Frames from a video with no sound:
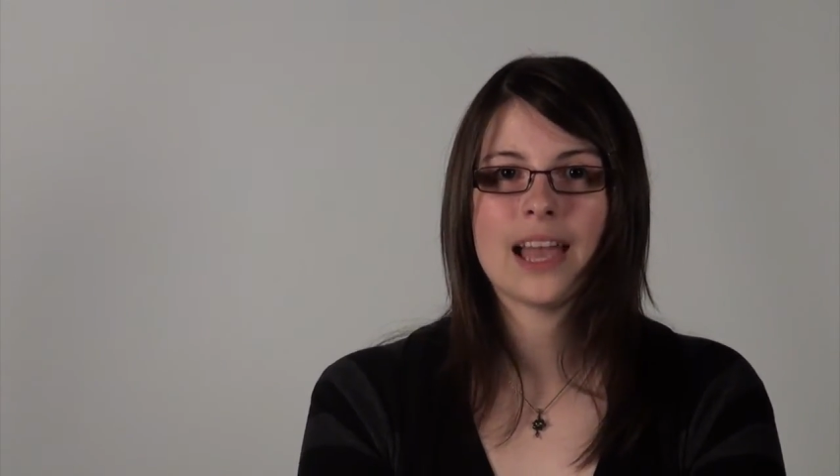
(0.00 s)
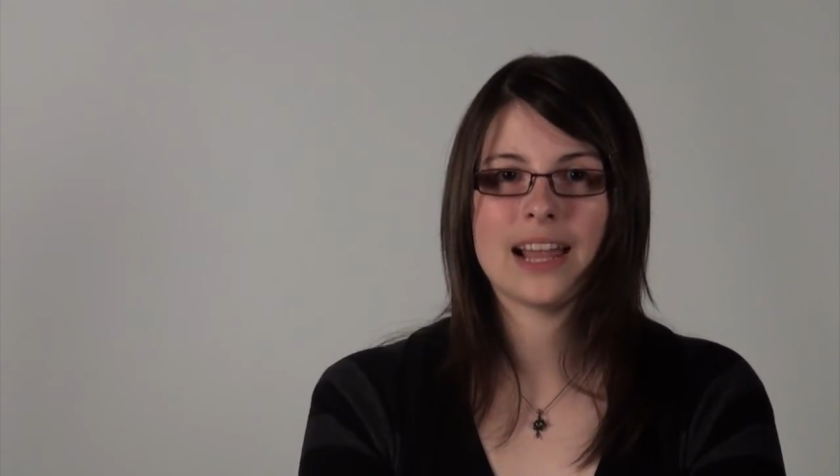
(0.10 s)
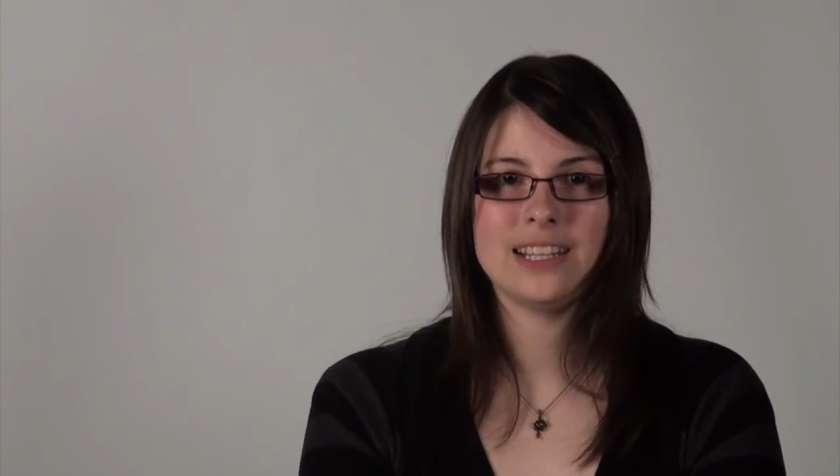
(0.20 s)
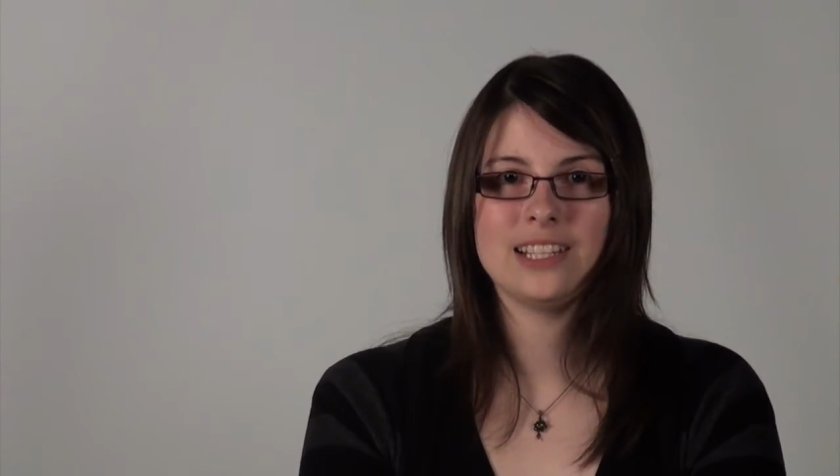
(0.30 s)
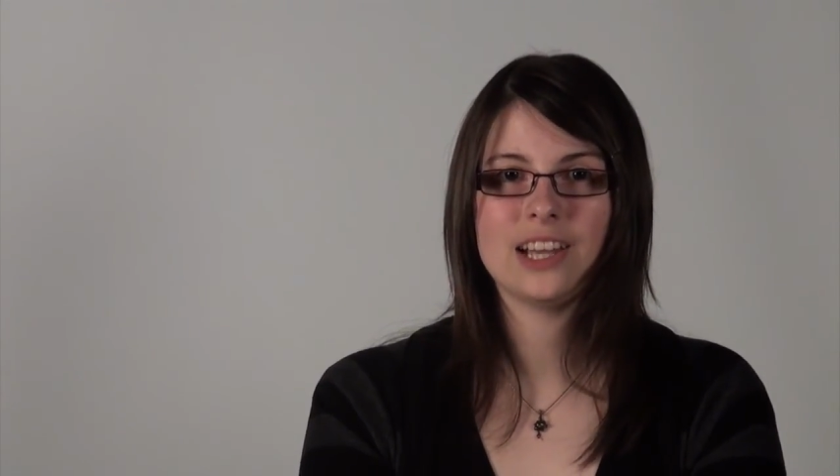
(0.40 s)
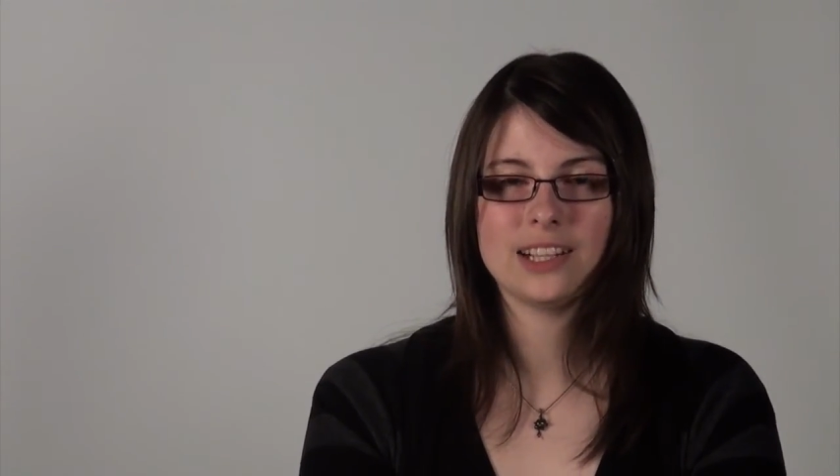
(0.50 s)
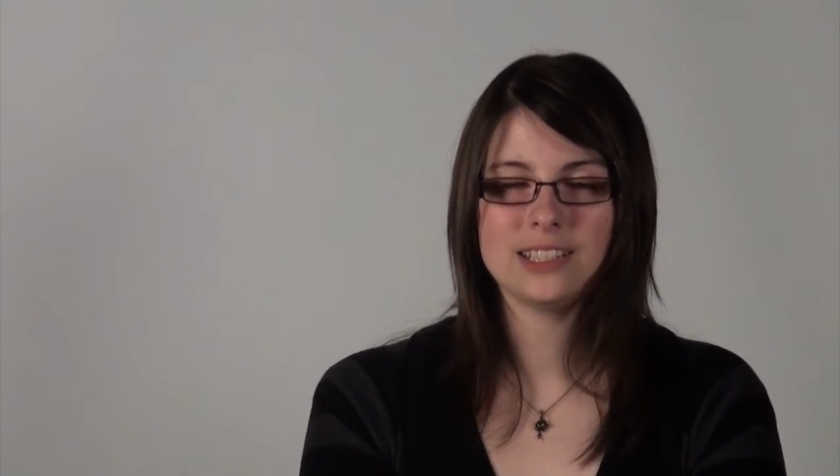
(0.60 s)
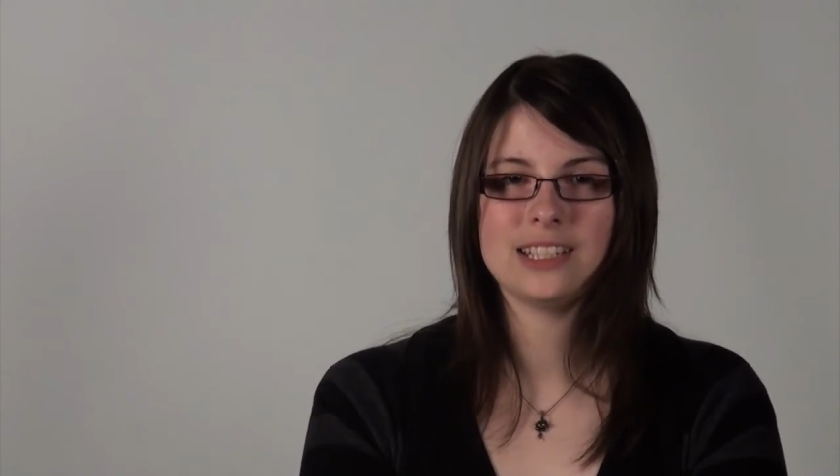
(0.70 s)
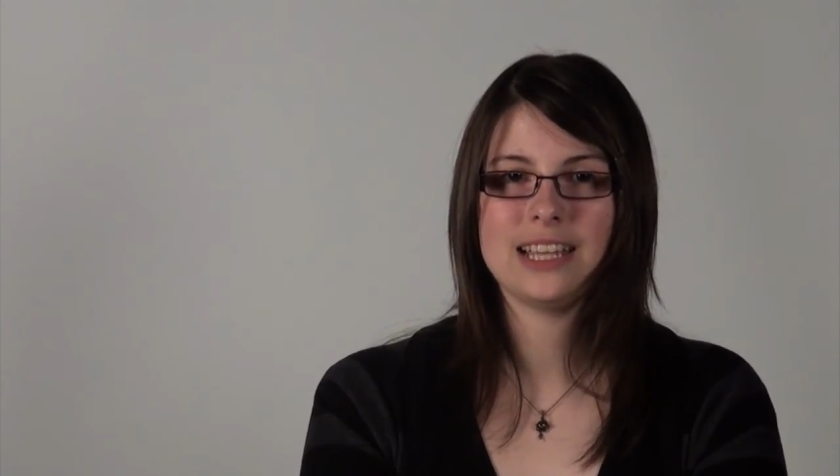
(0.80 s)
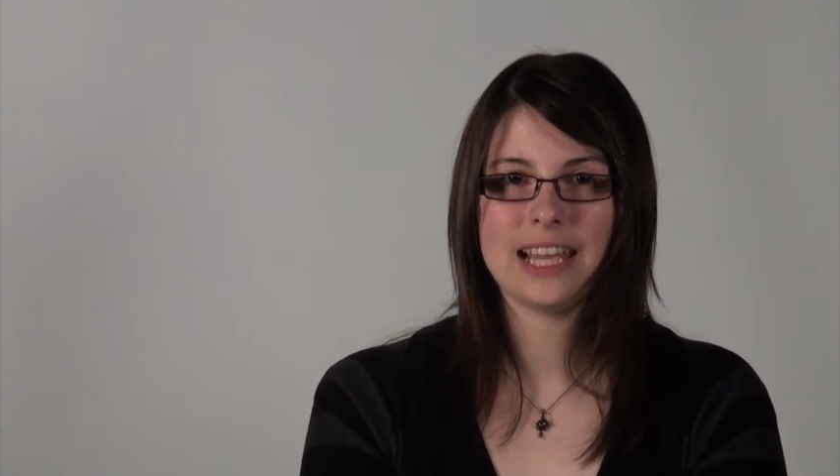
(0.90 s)
I
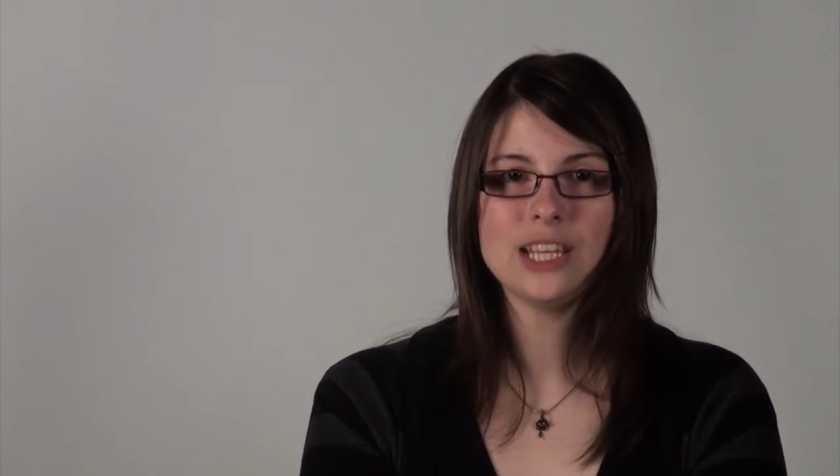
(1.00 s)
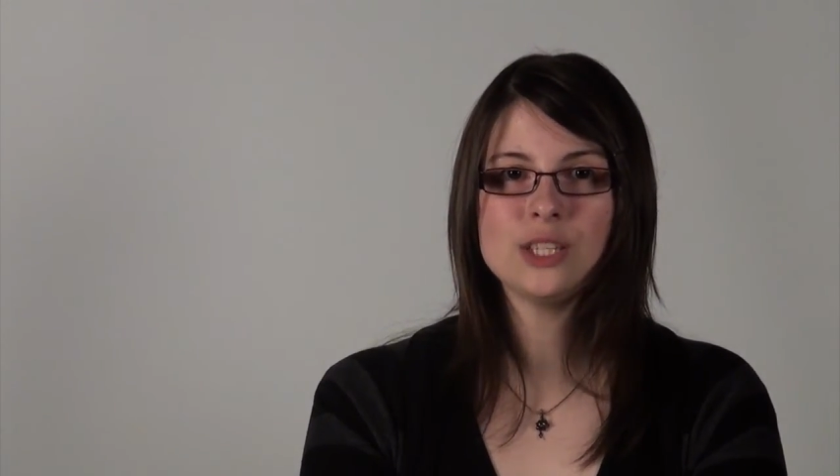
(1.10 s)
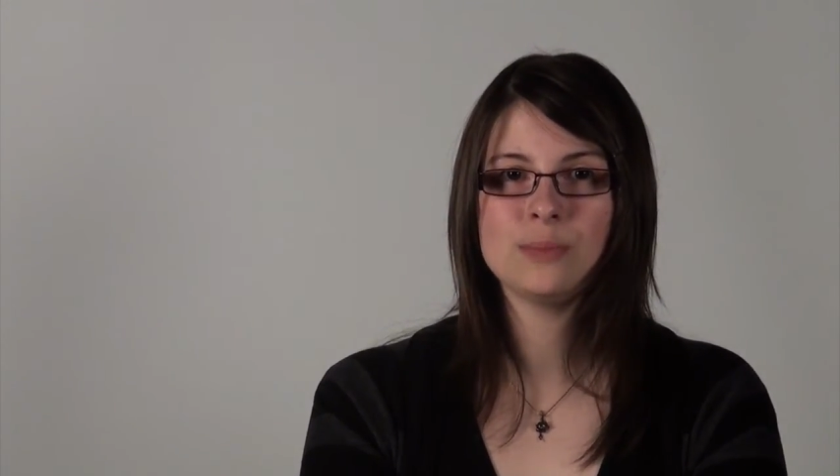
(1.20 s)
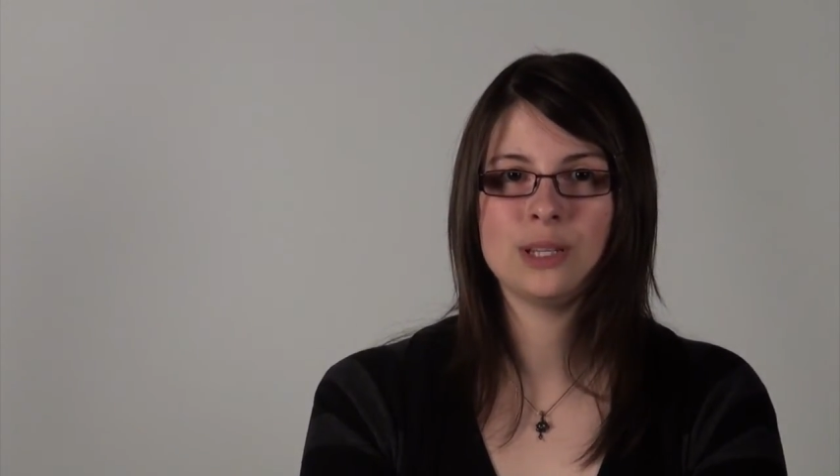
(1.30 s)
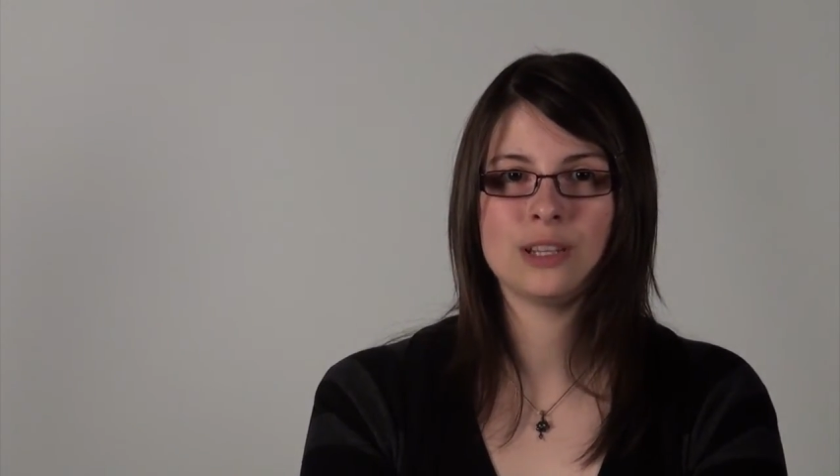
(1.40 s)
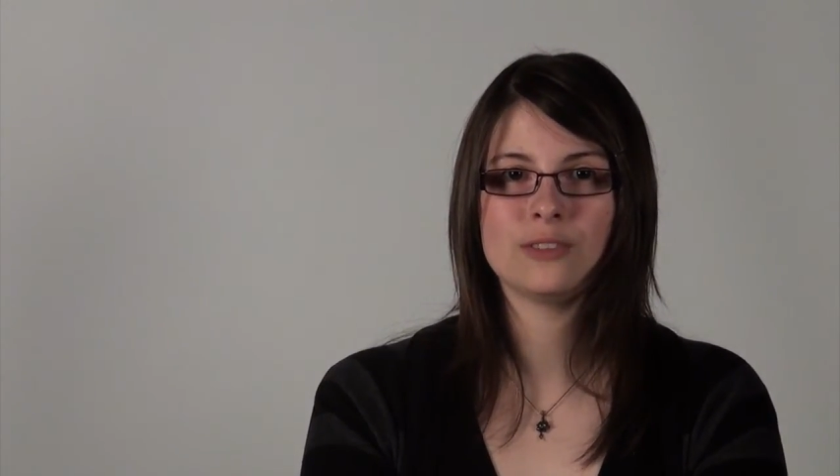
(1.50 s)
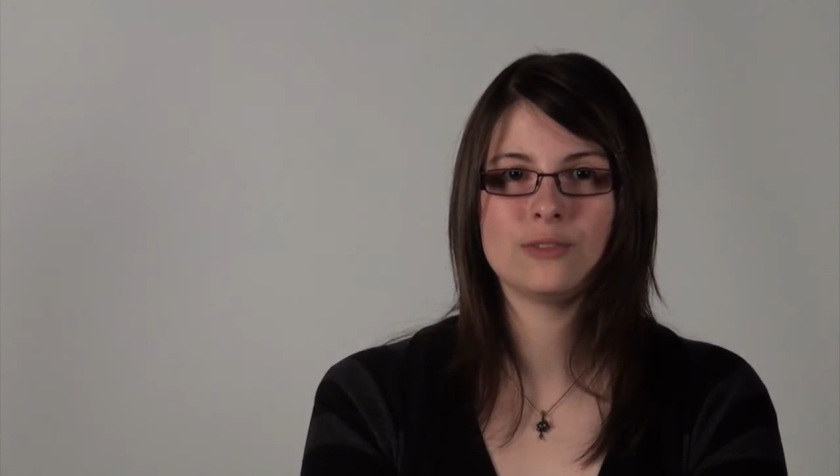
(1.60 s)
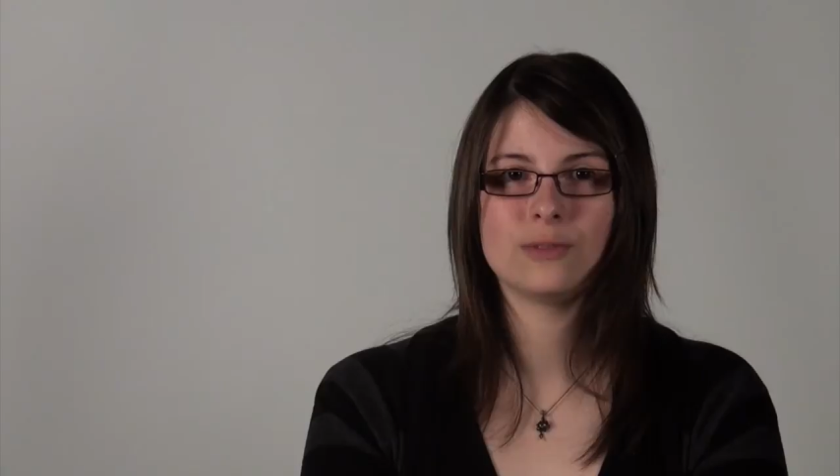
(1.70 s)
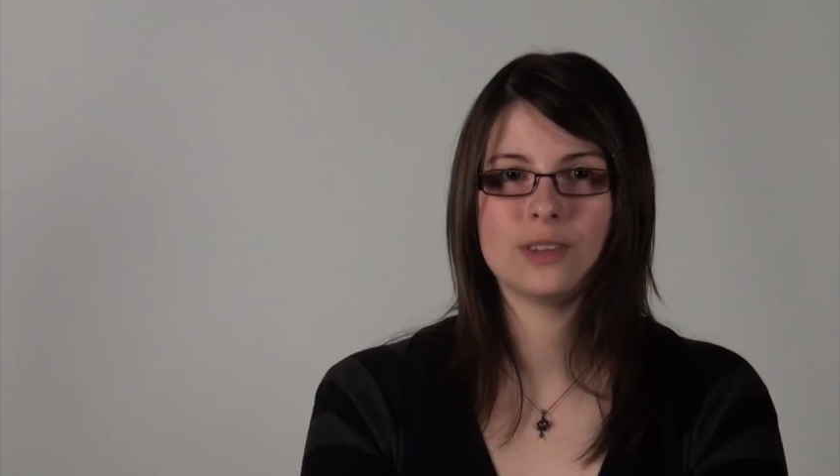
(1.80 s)
deducted each minute